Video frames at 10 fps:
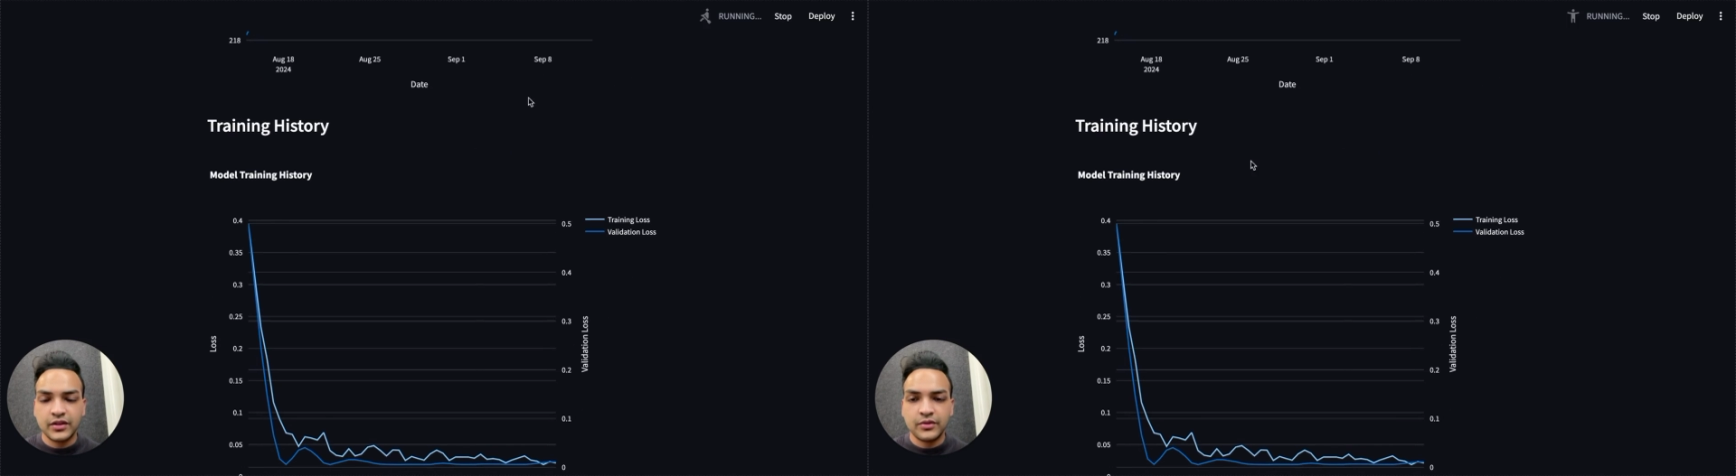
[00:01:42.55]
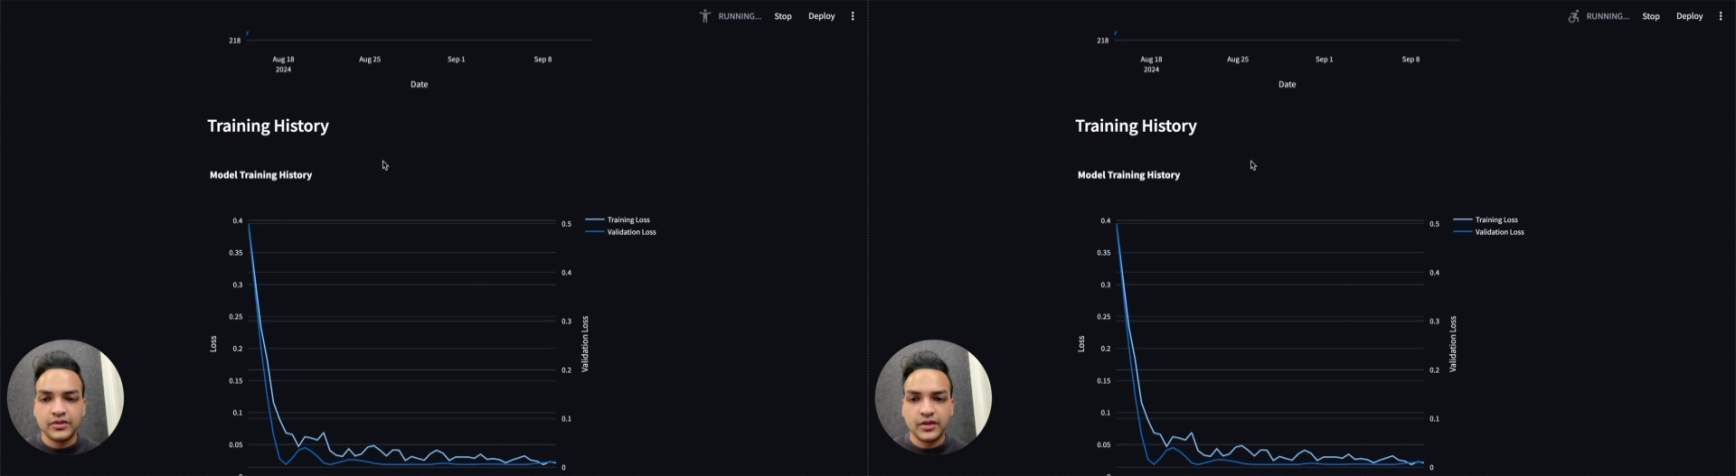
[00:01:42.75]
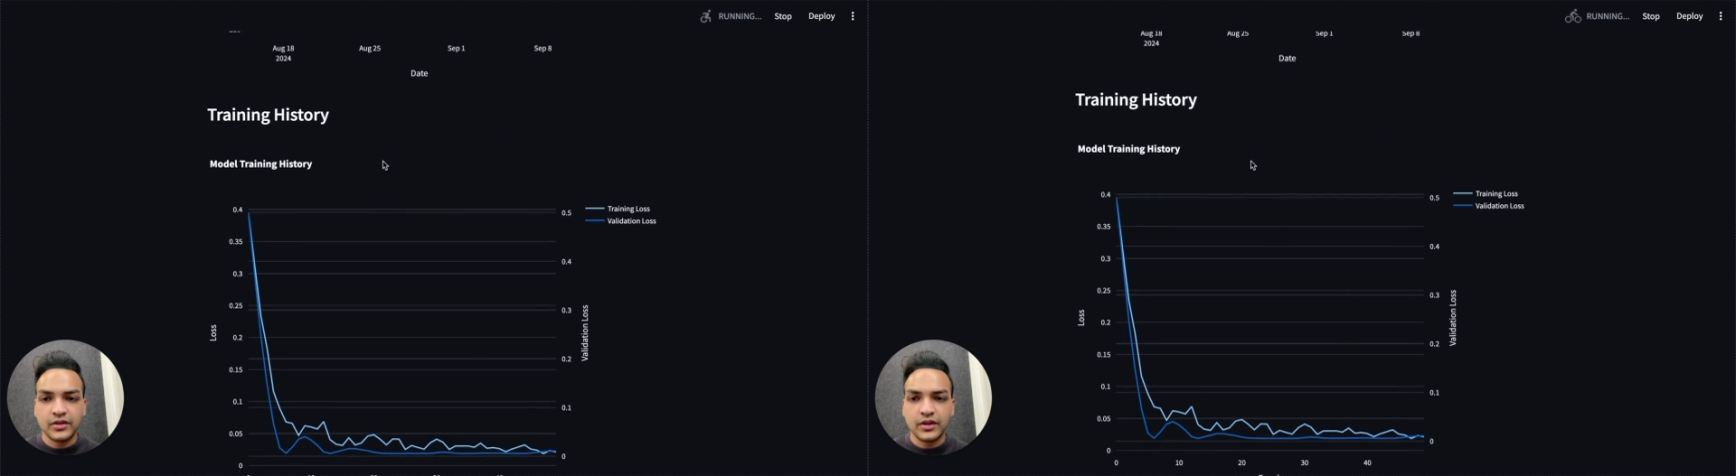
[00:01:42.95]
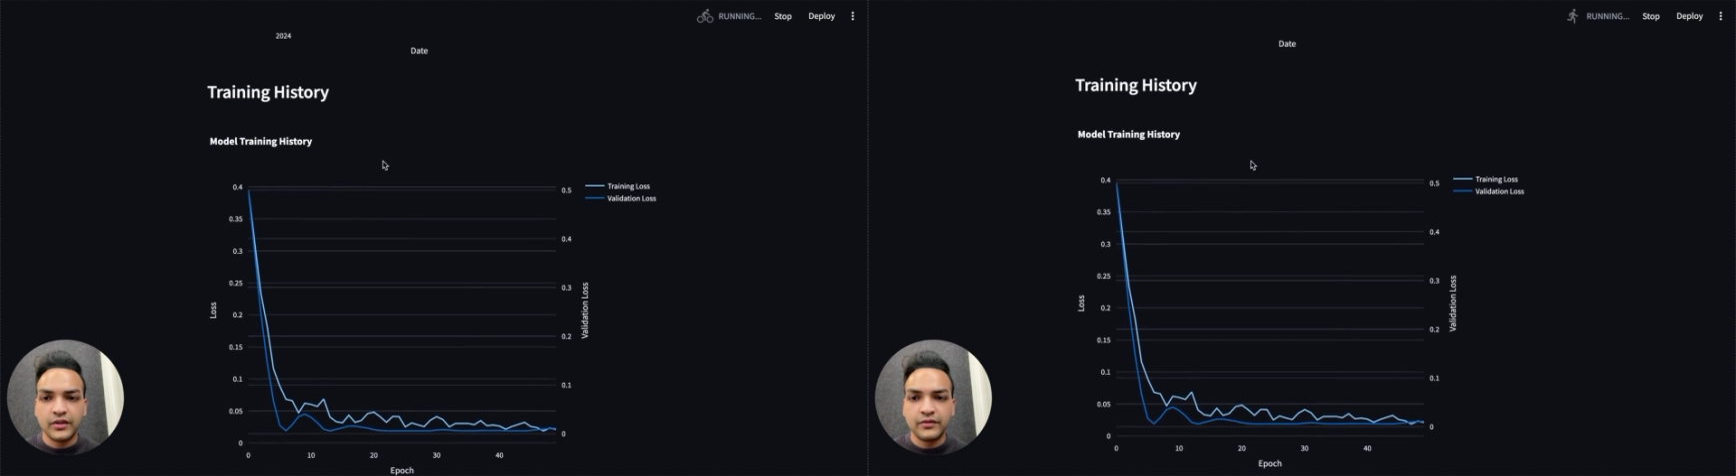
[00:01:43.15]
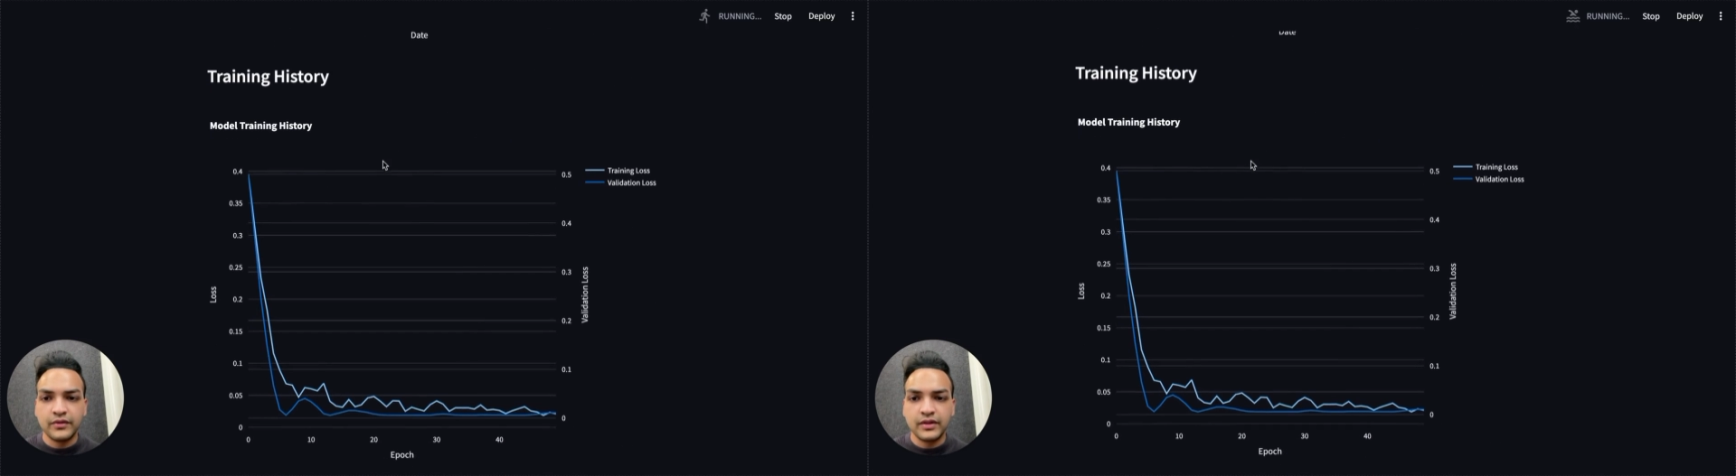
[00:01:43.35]
result
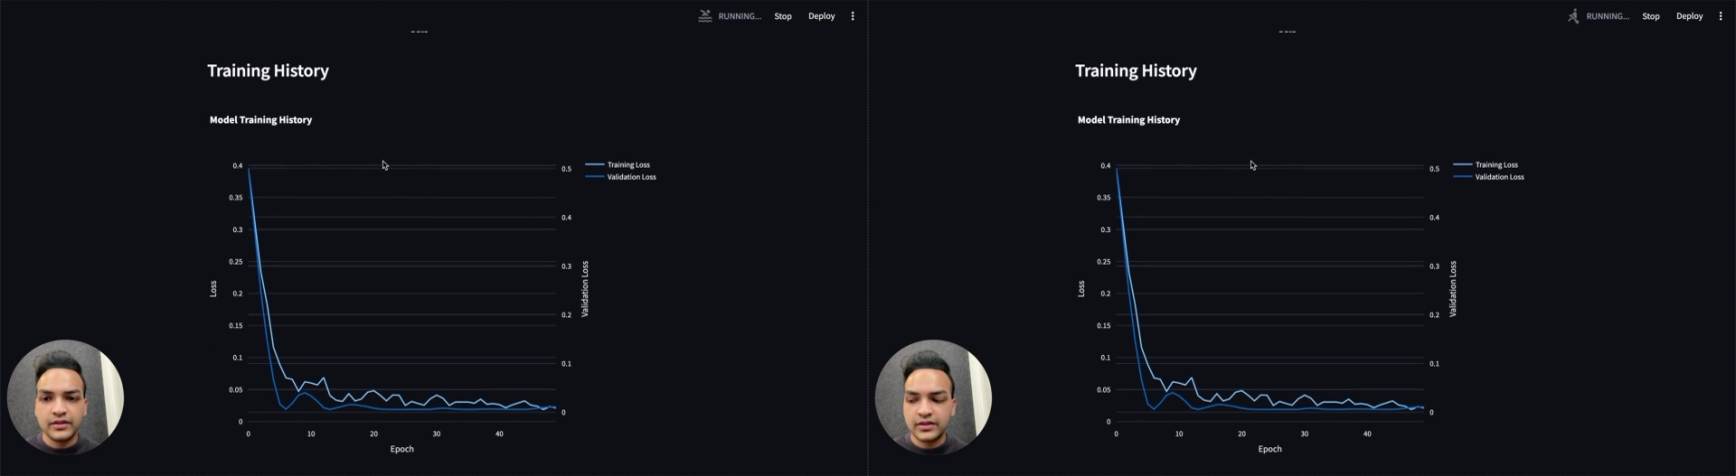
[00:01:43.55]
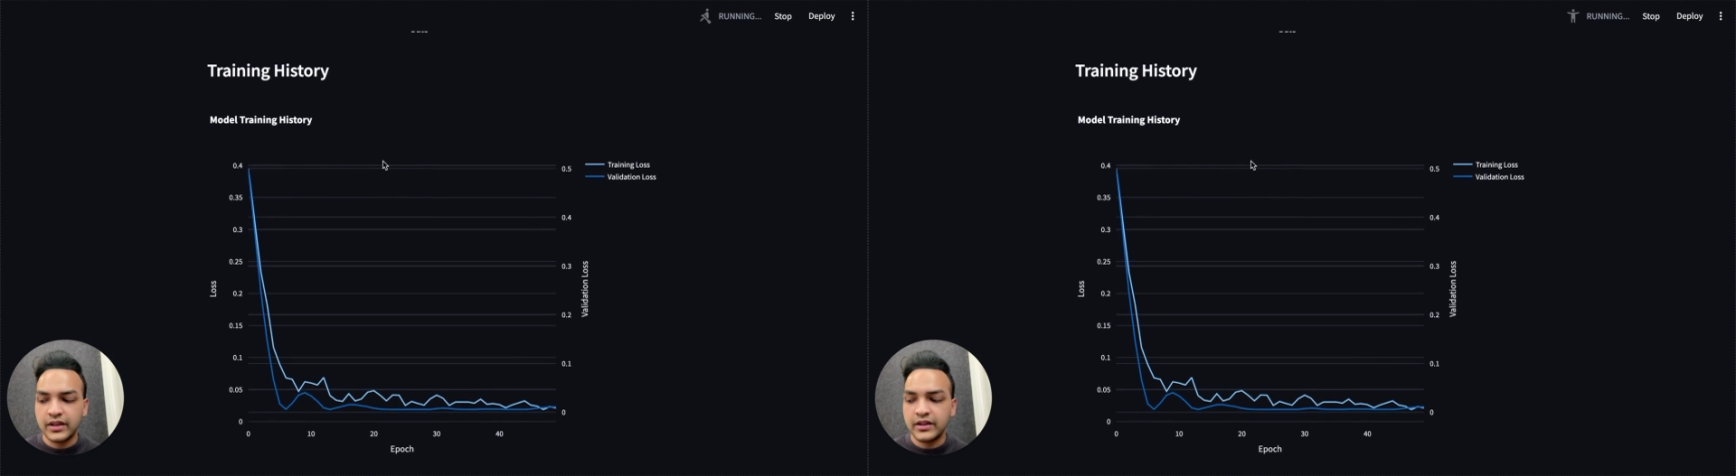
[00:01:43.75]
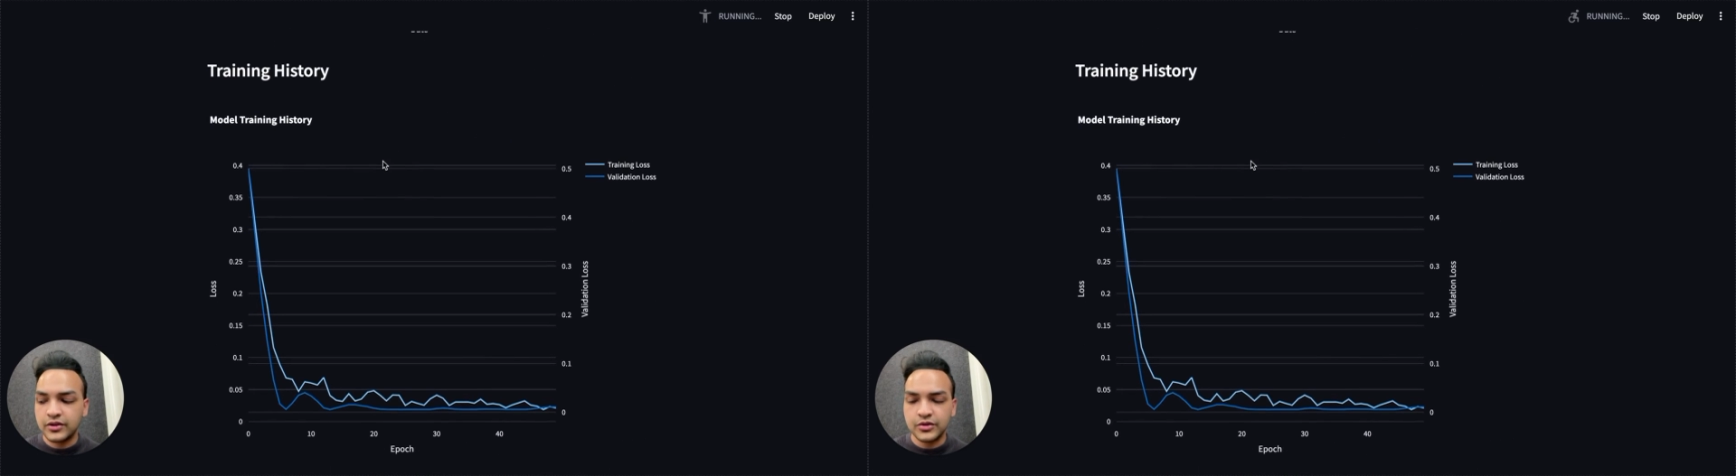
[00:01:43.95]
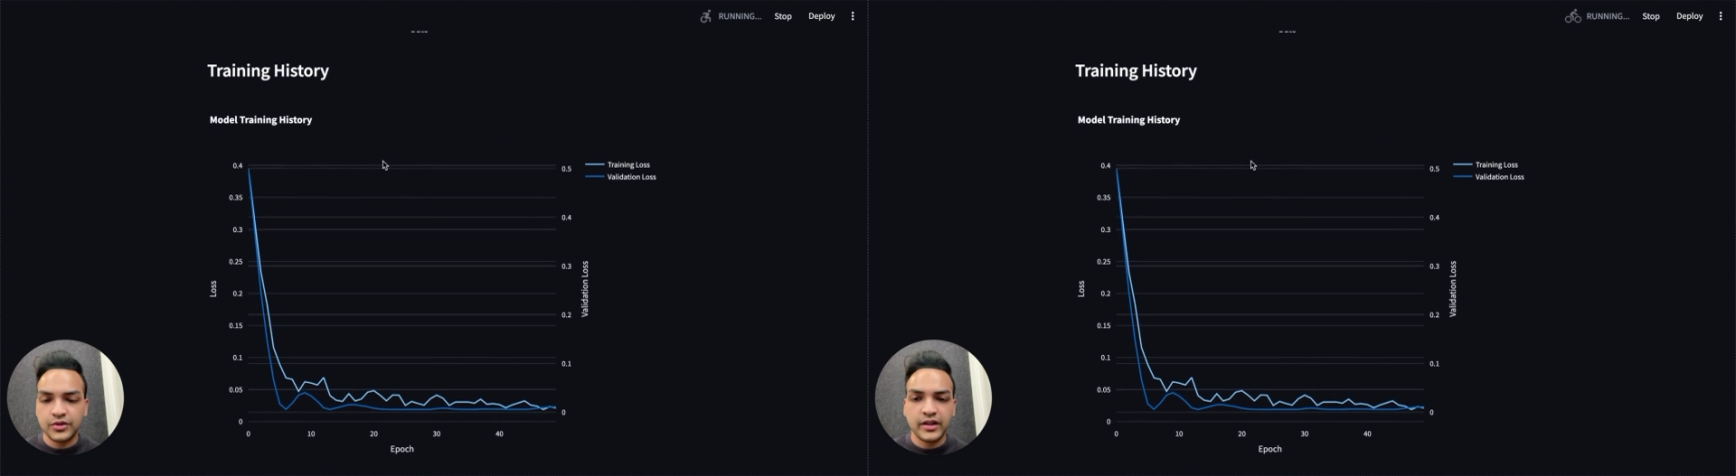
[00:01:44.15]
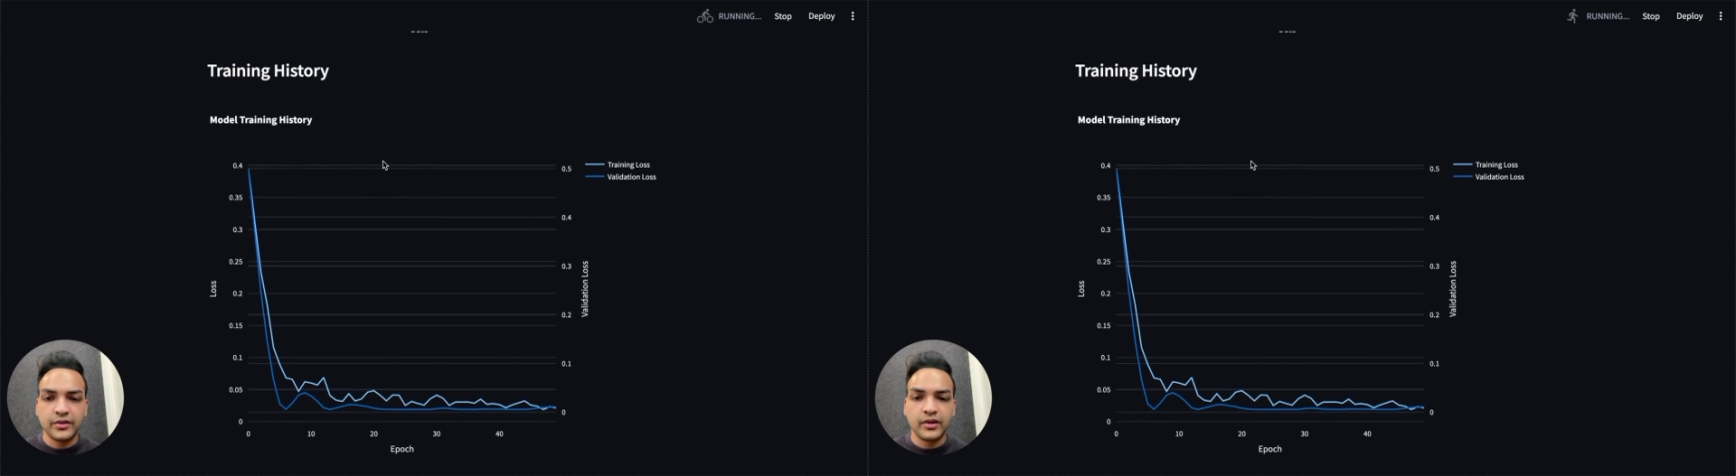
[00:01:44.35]
of this initial
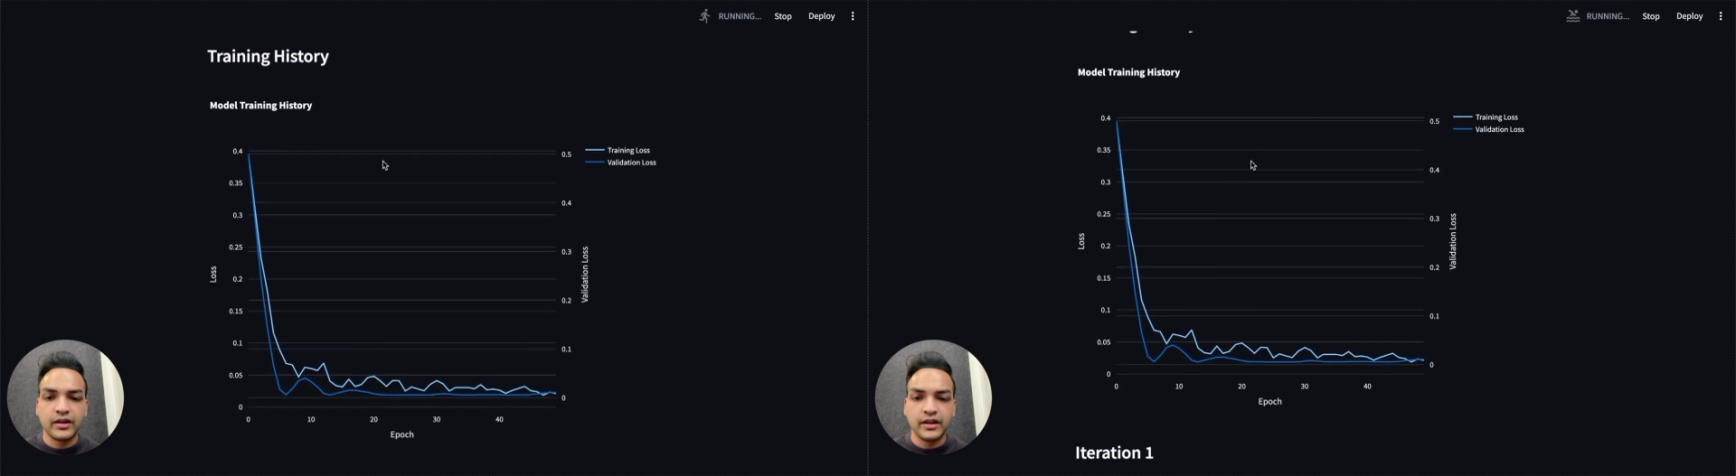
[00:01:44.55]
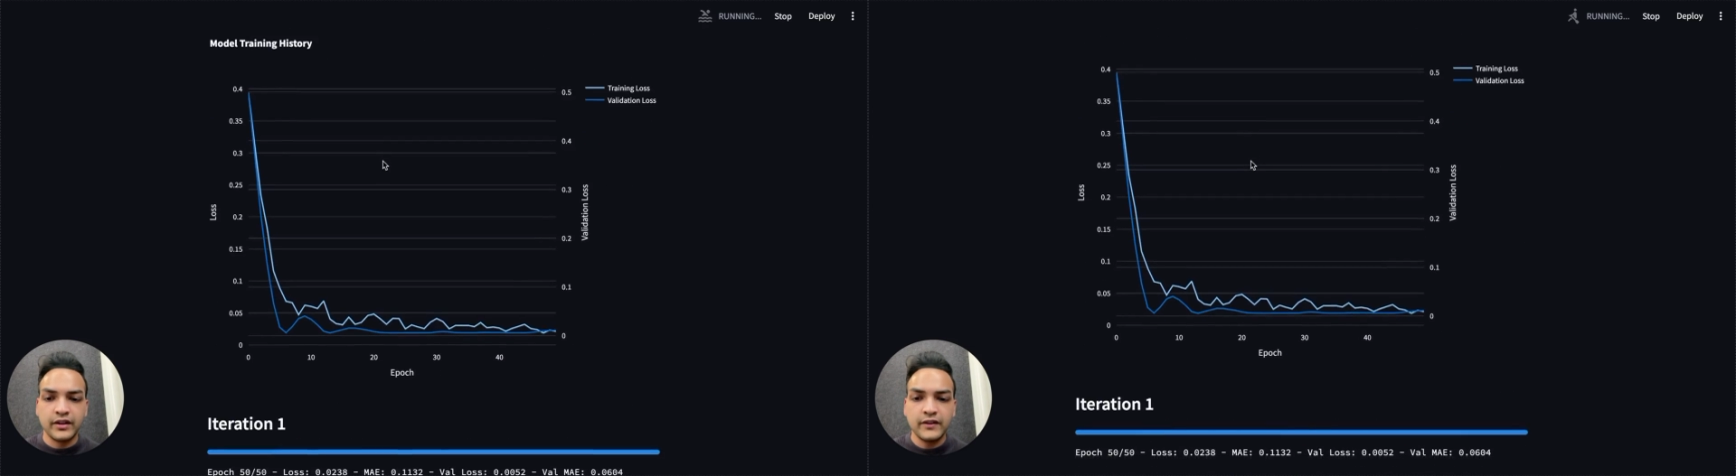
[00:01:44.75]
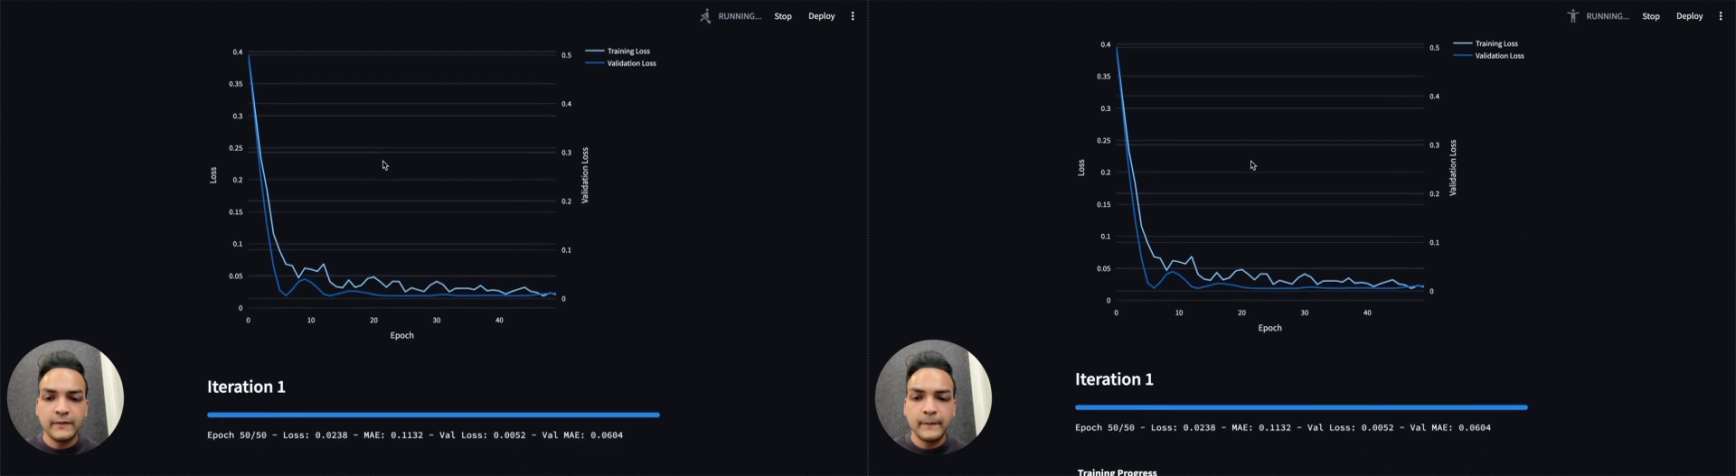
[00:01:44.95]
training run here.